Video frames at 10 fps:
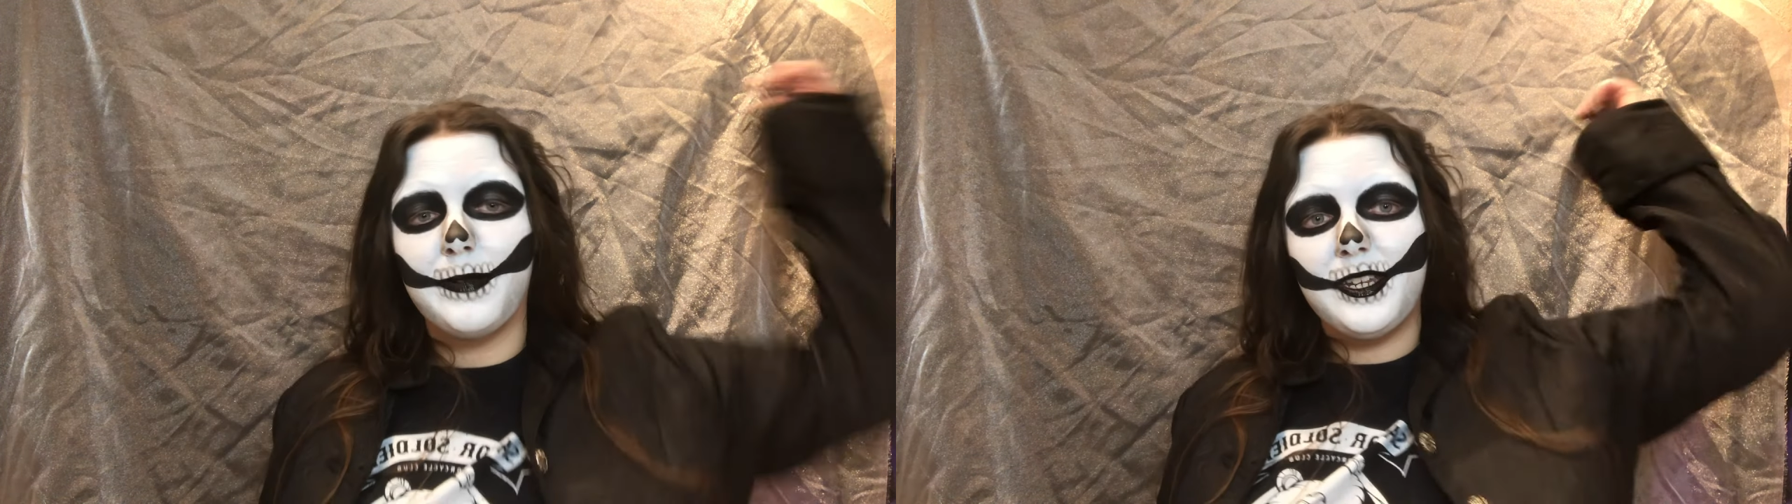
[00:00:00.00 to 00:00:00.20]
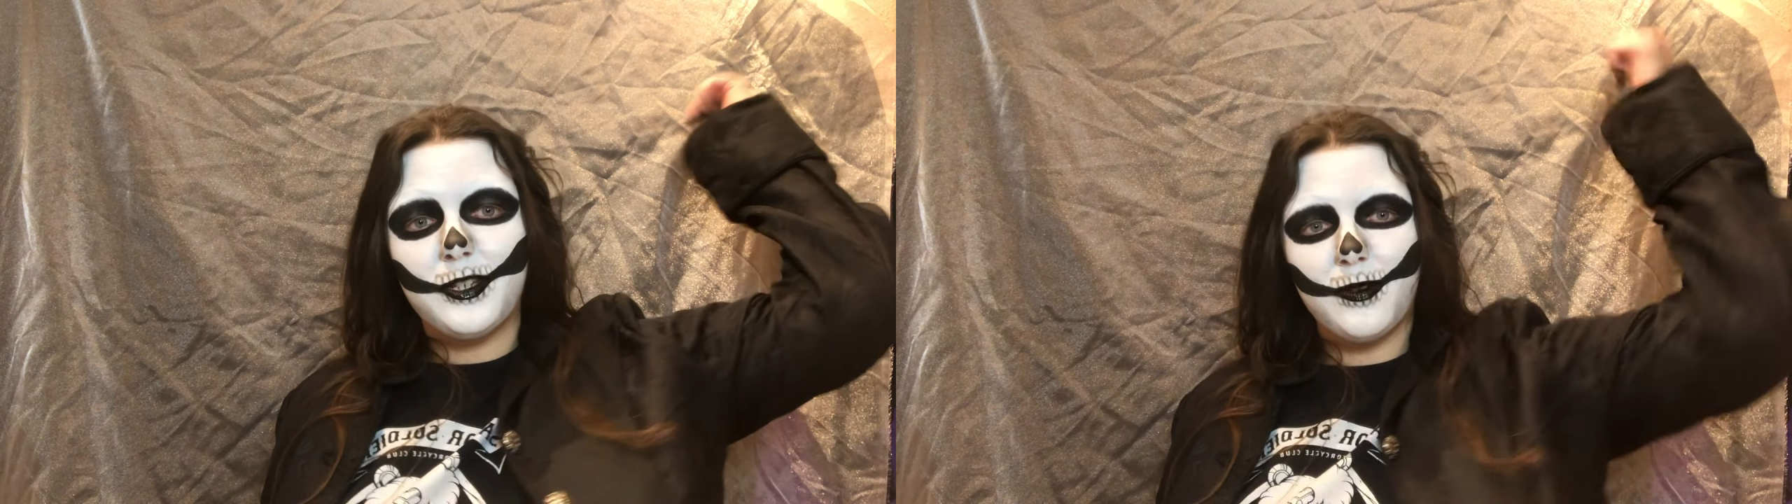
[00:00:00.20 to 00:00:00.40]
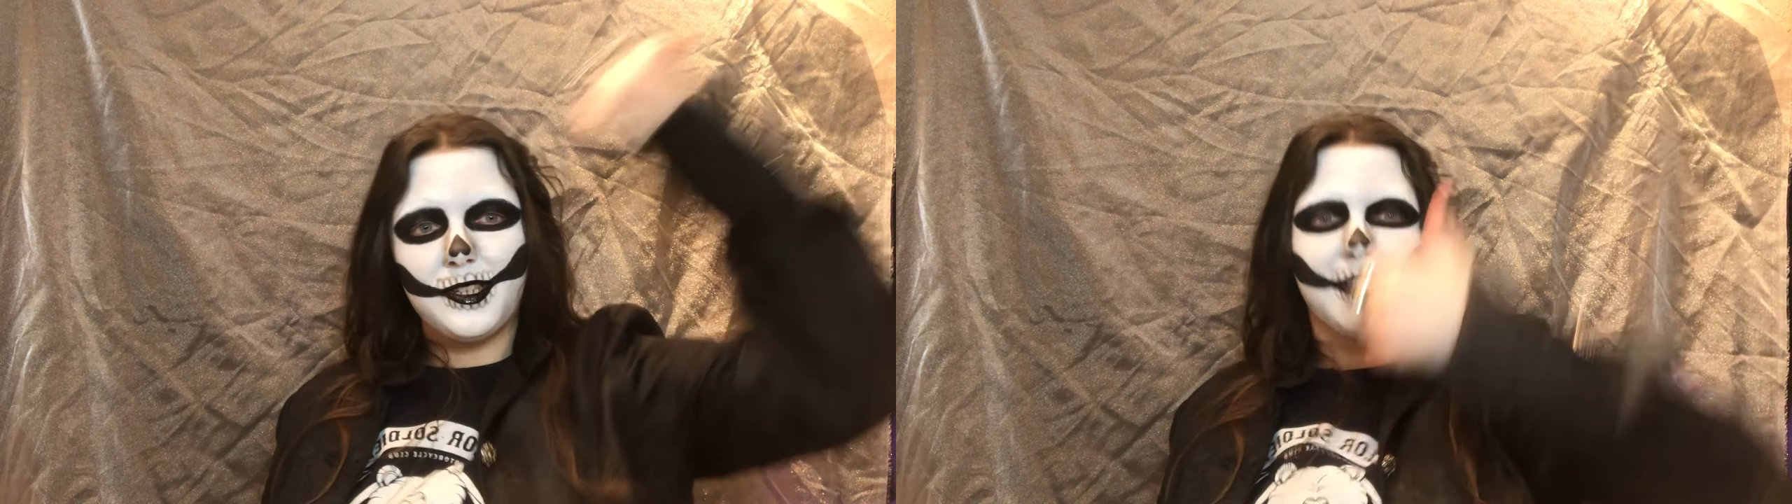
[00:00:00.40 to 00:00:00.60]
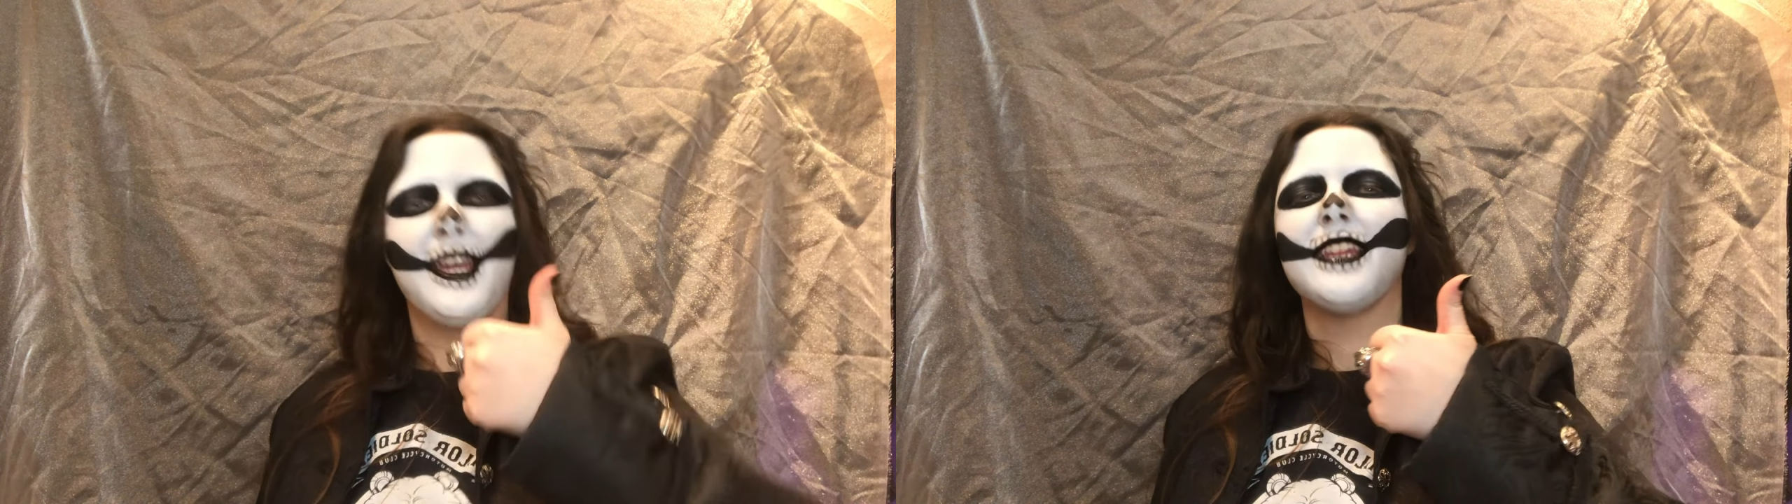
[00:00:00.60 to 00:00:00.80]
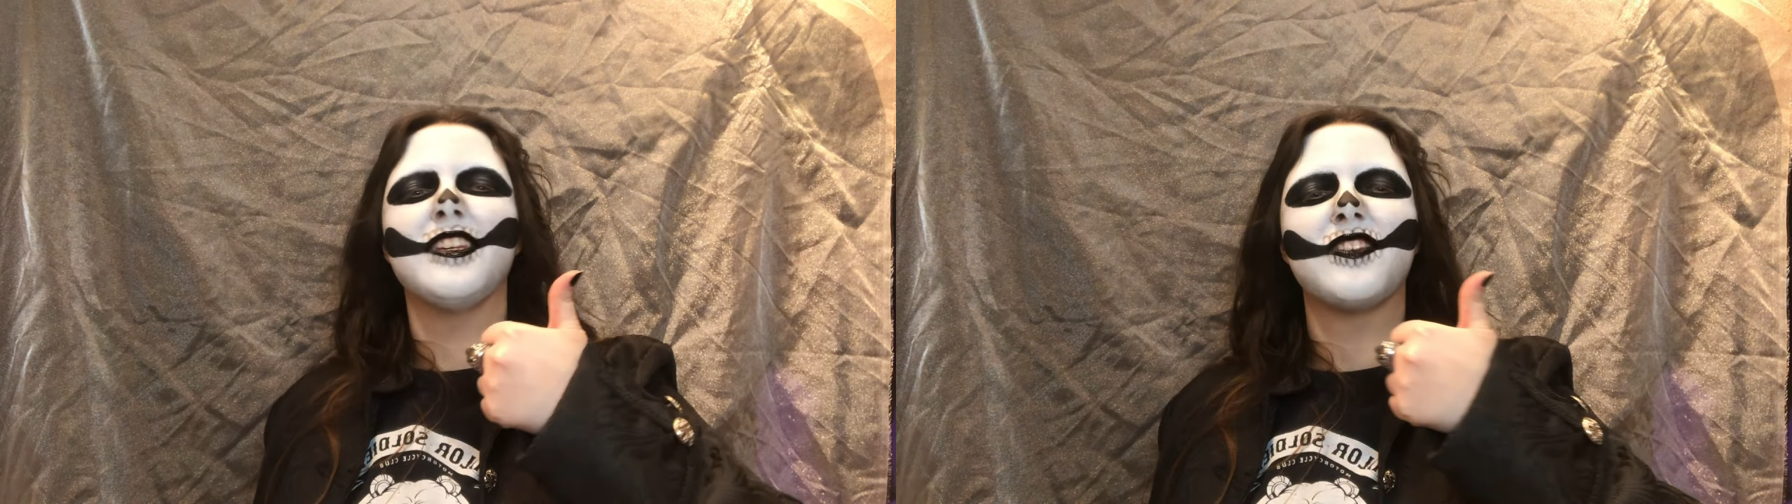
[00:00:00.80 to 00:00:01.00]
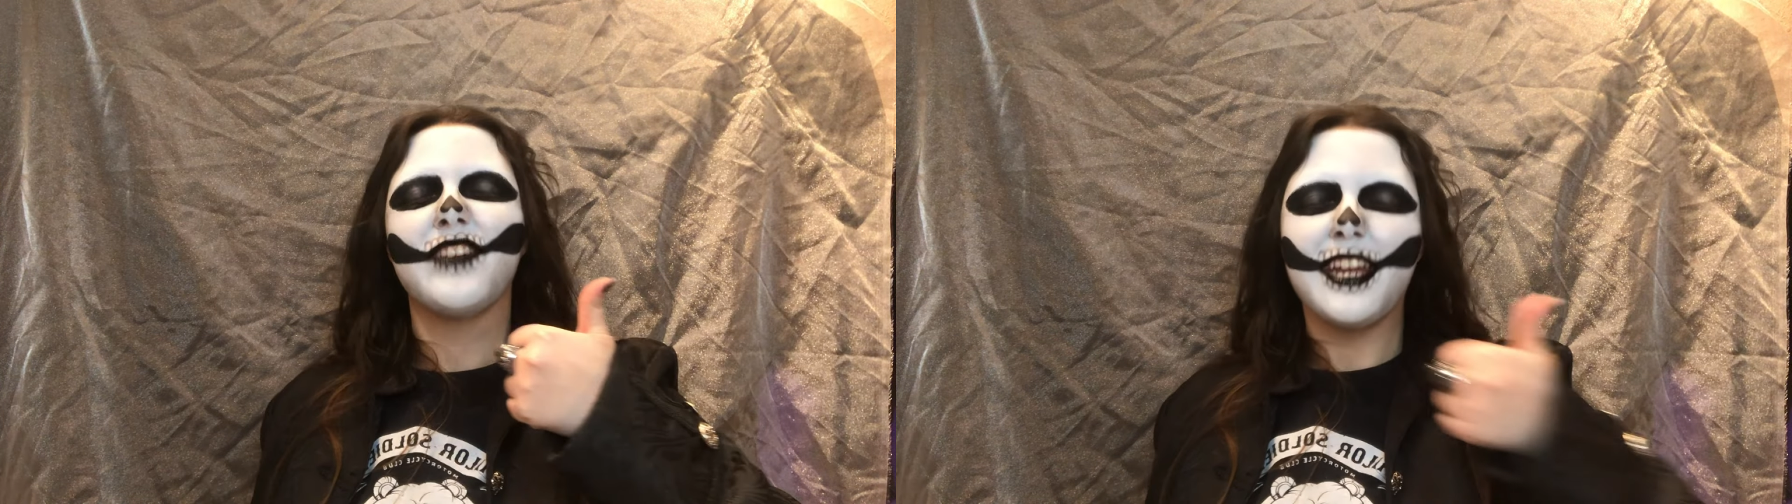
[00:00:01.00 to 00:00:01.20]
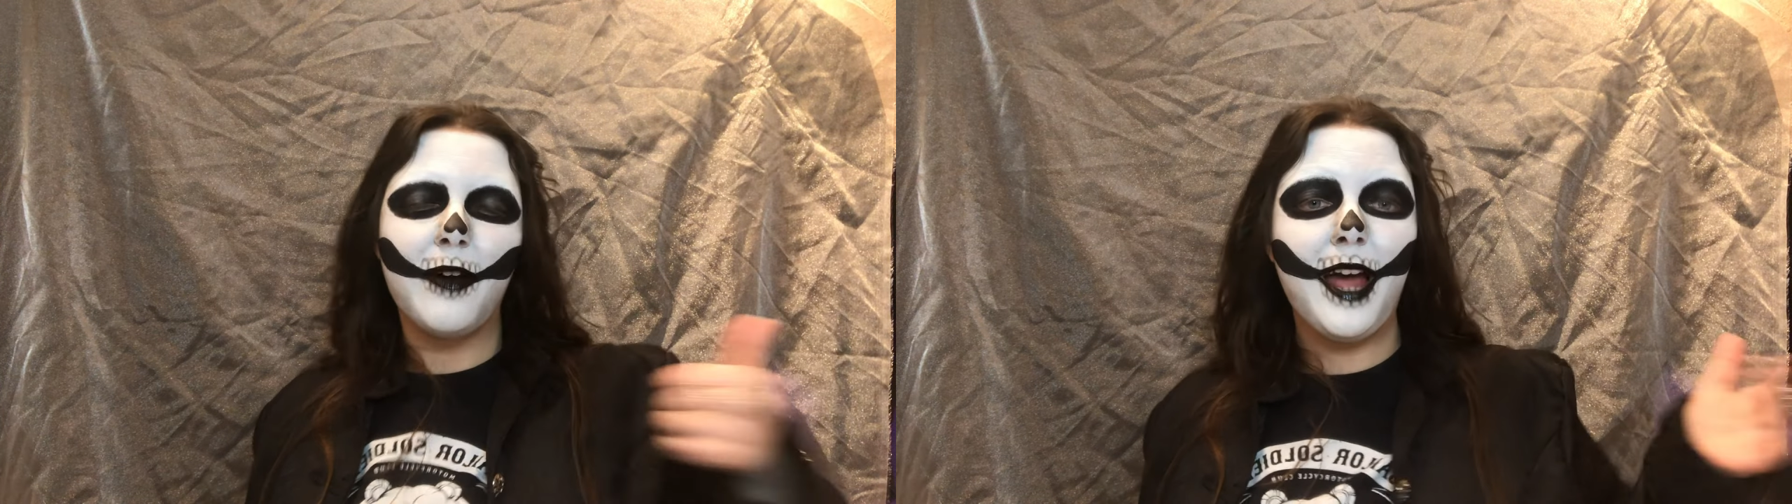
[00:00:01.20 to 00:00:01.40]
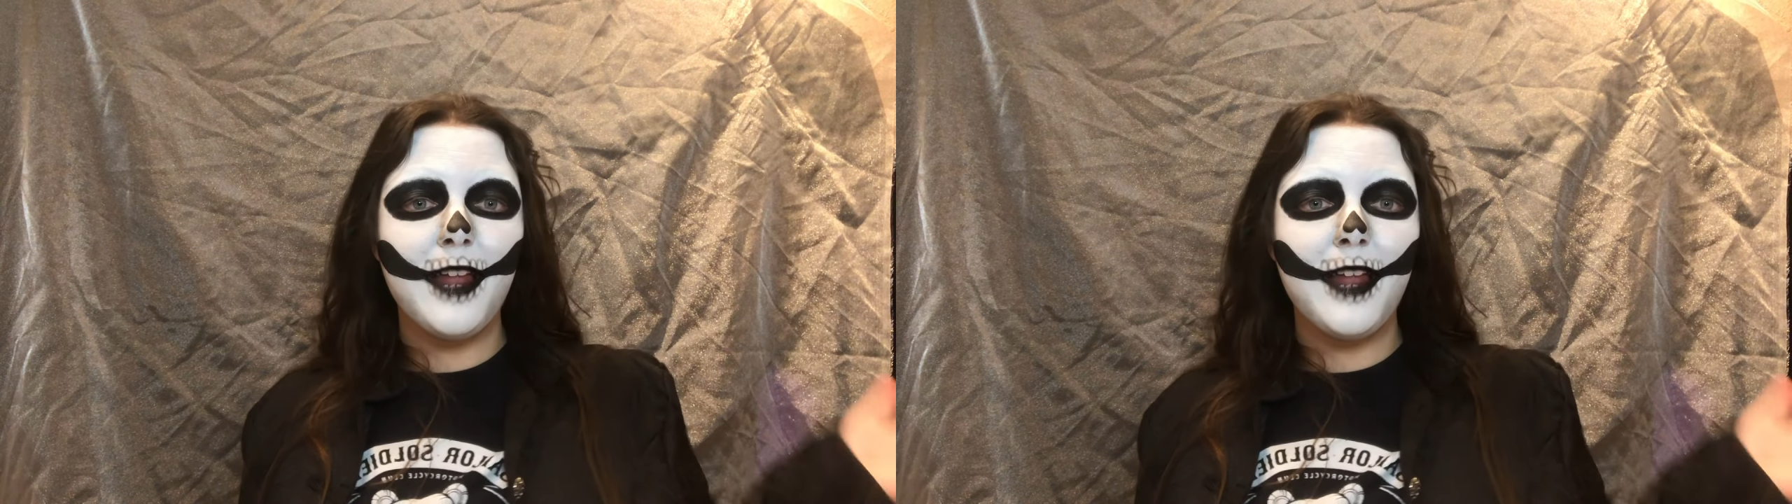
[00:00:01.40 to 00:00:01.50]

Be sure to like this video